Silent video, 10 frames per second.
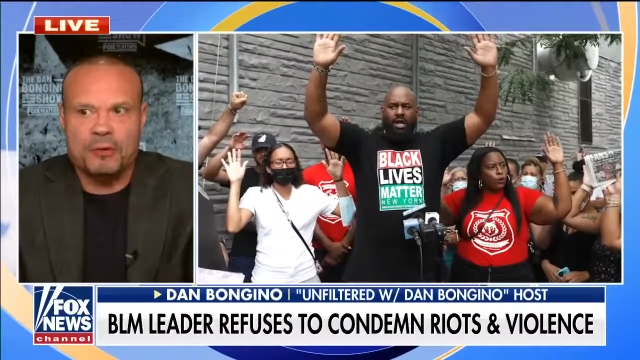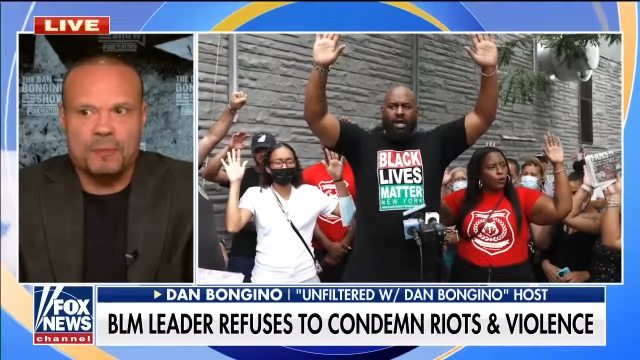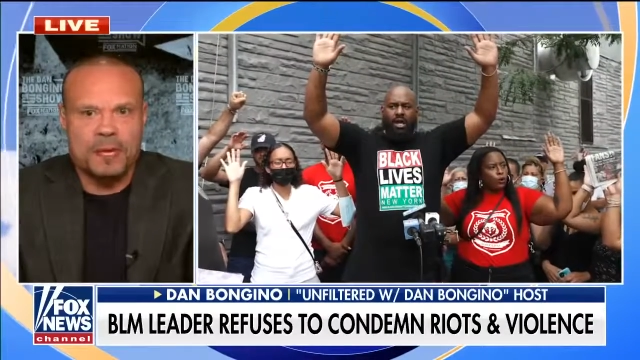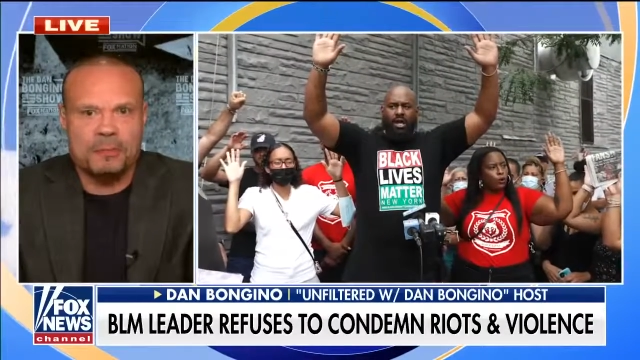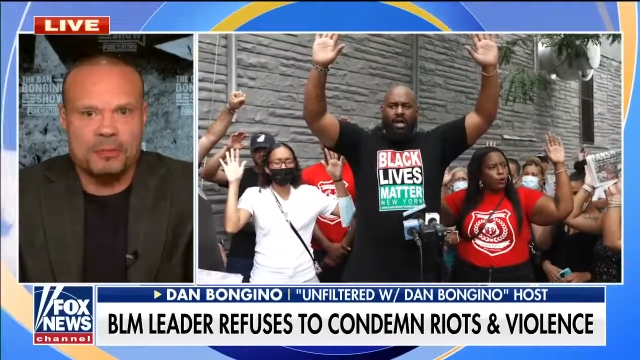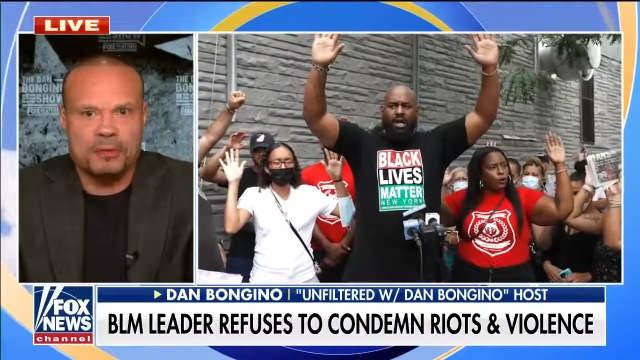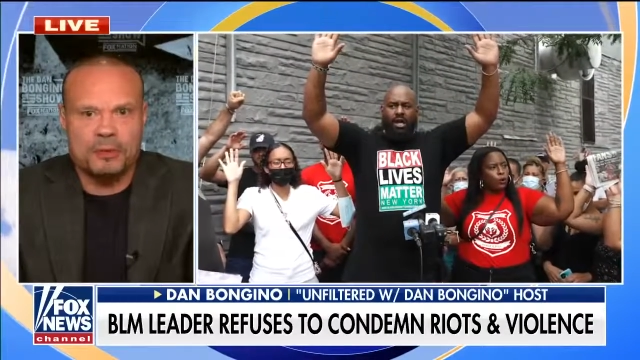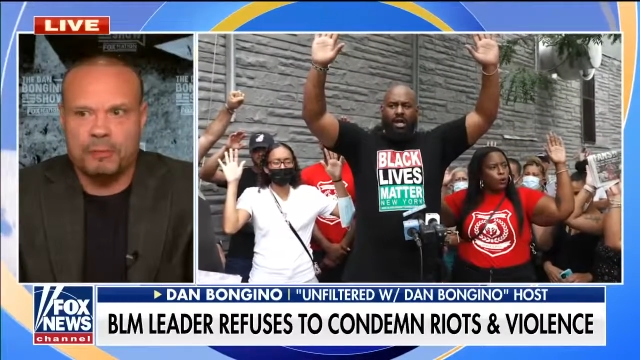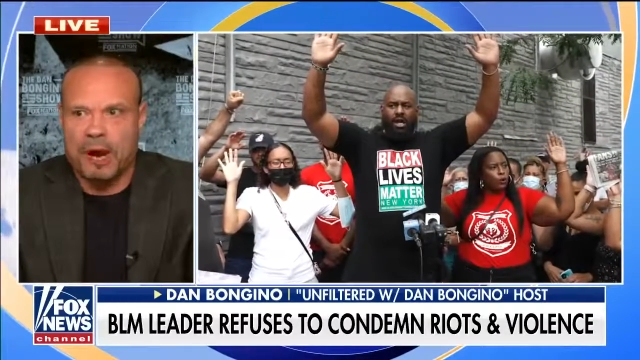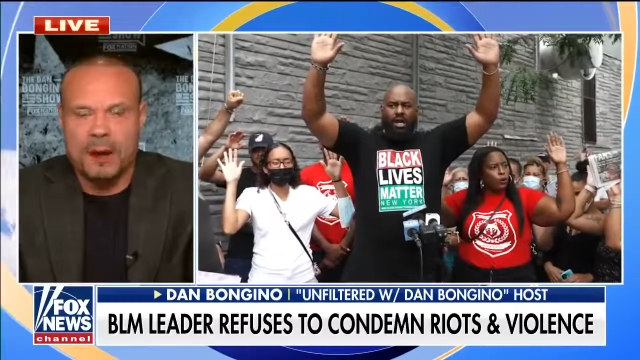people's
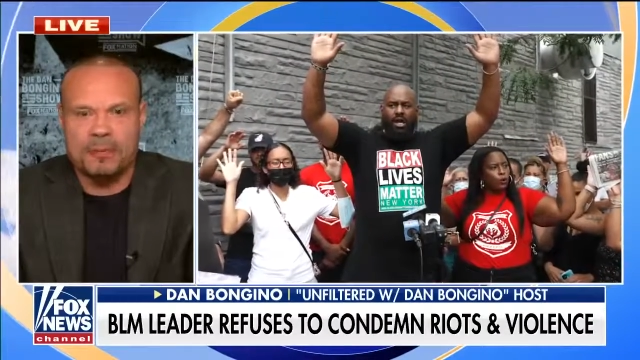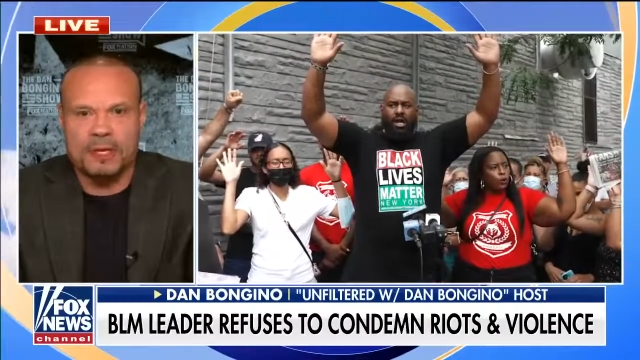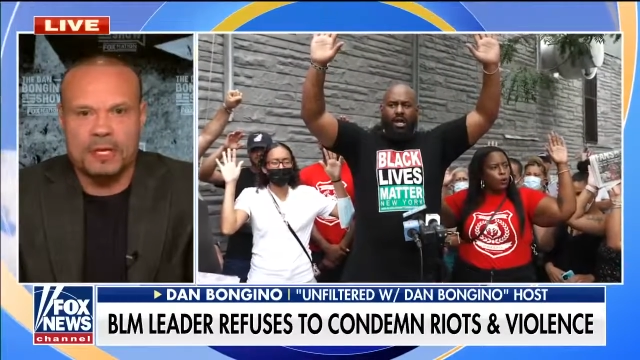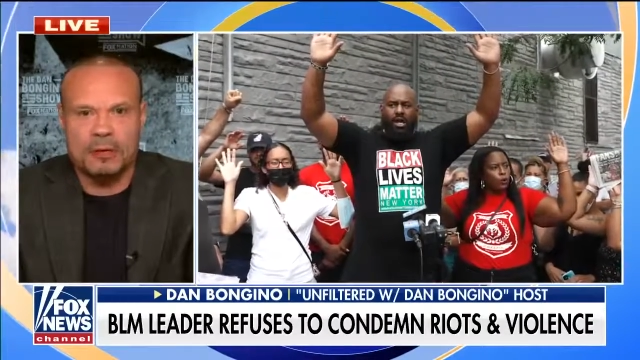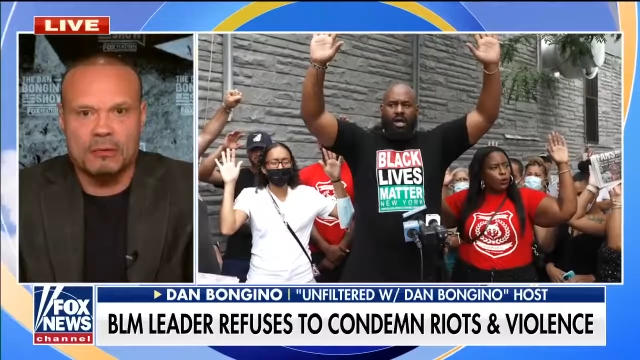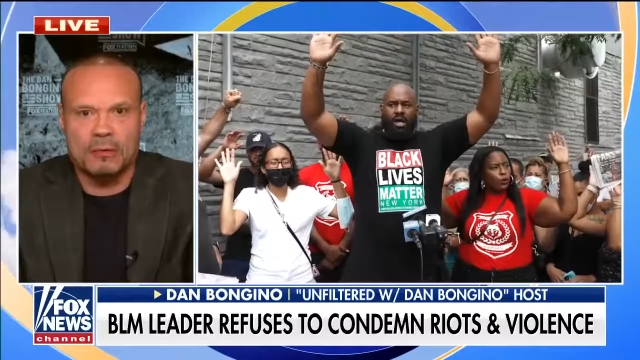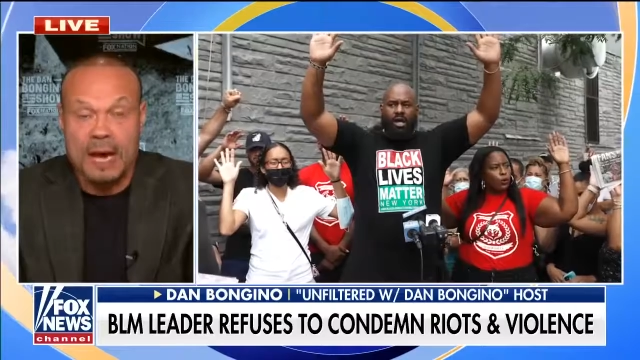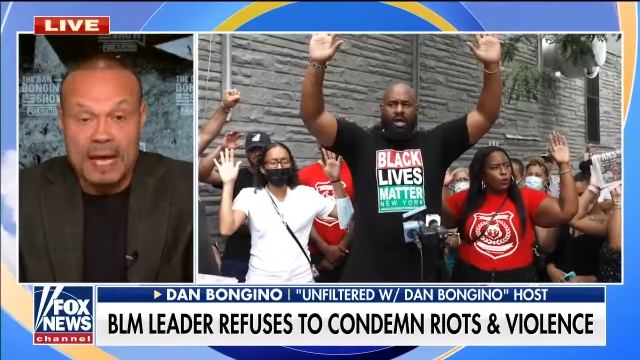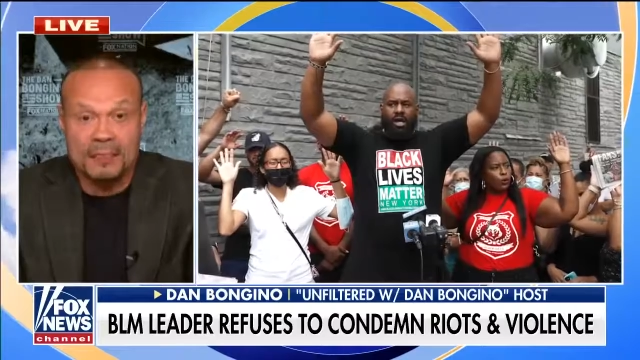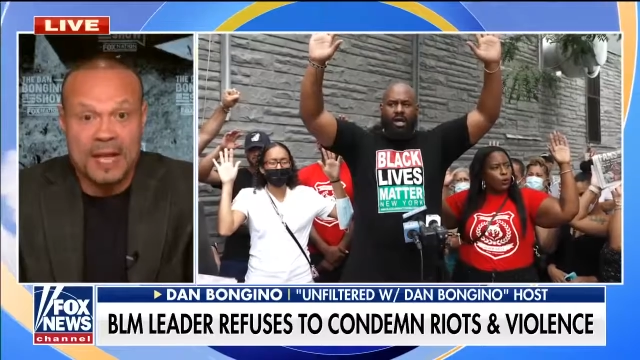property, you know,
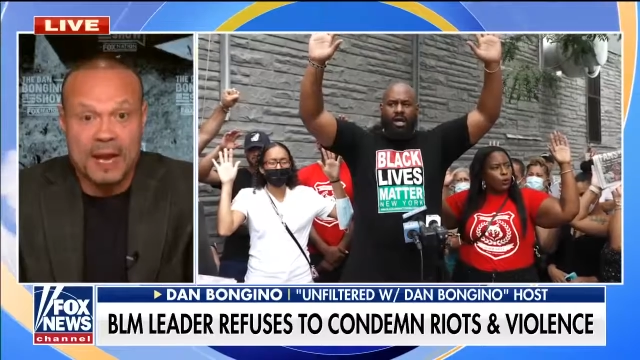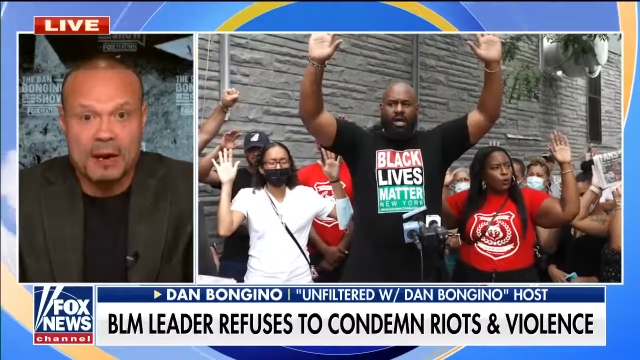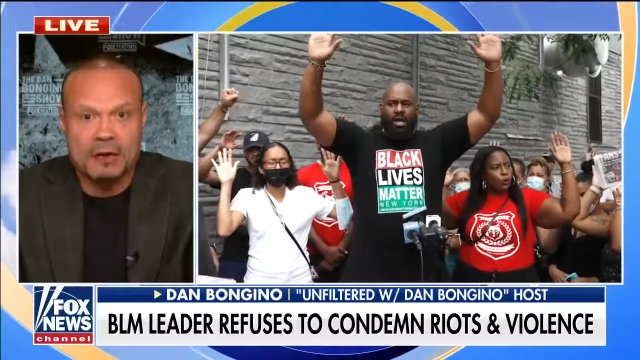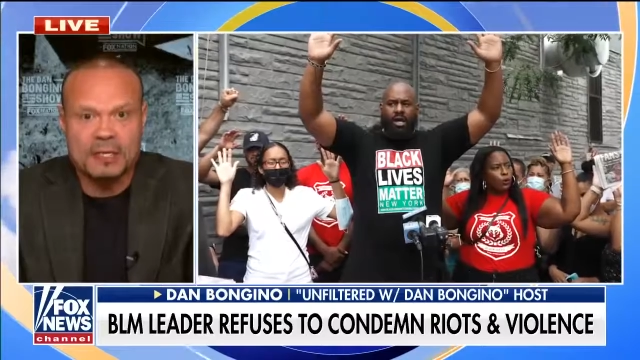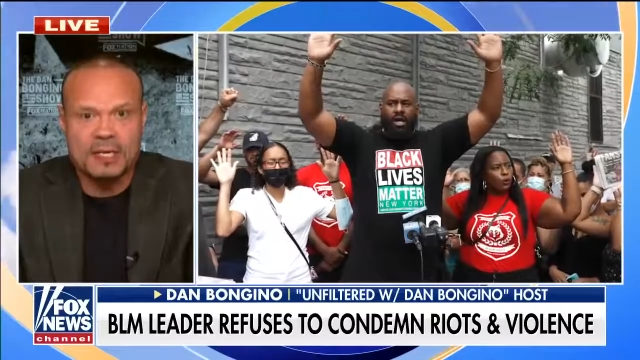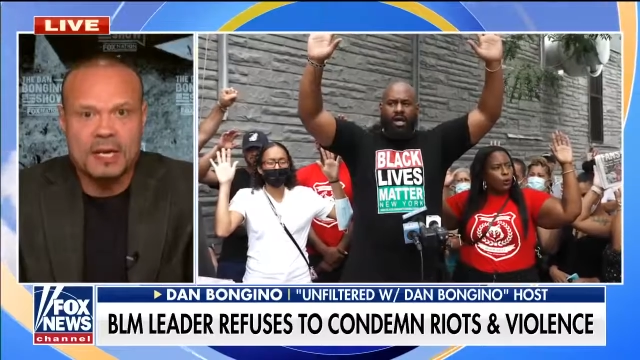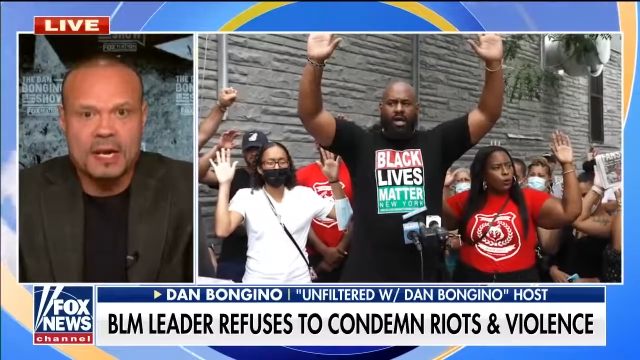not theirs.